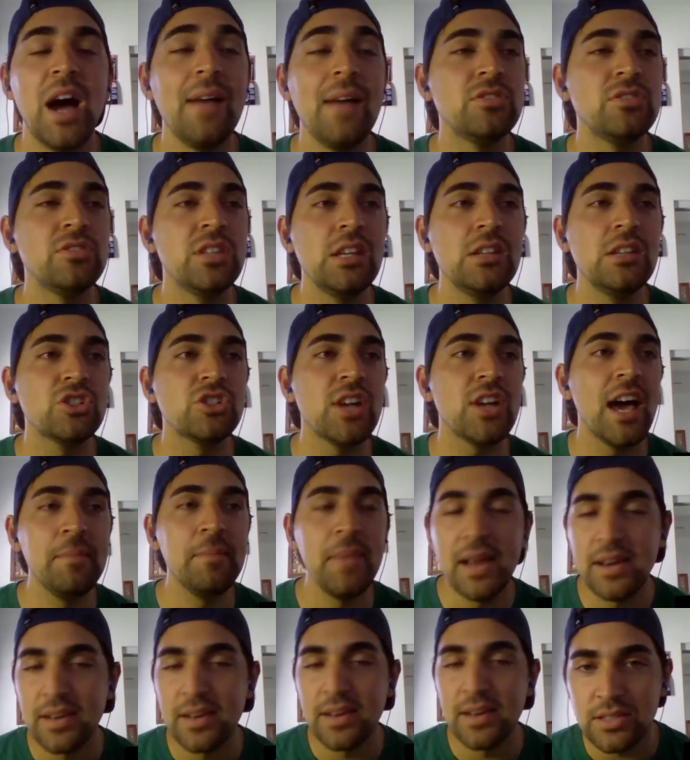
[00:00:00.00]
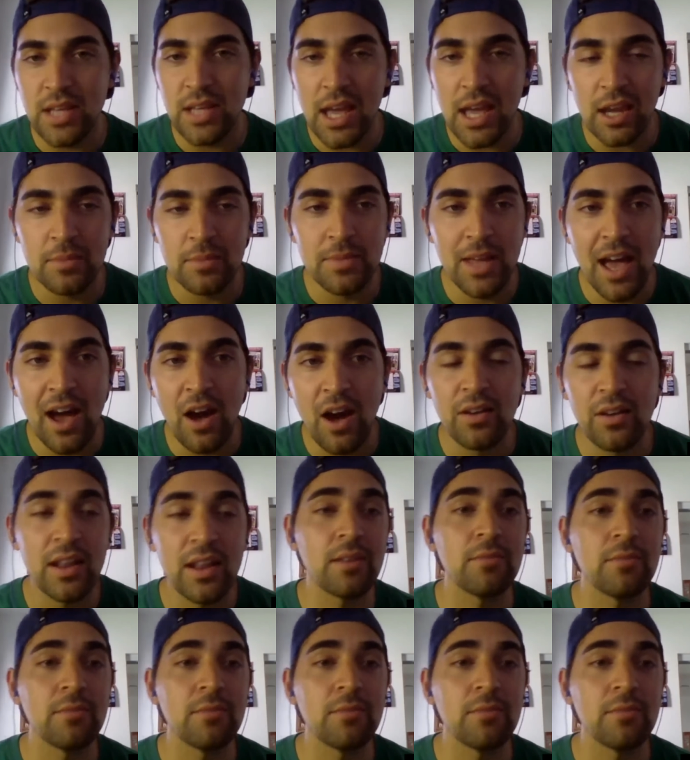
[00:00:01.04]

I've seen Chad Mendes take him down,